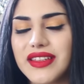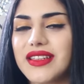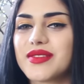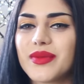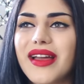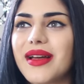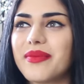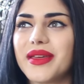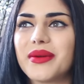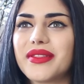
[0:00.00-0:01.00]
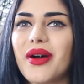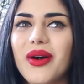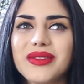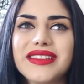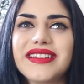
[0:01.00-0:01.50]
It is right up there with
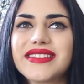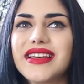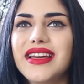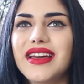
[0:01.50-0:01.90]
all these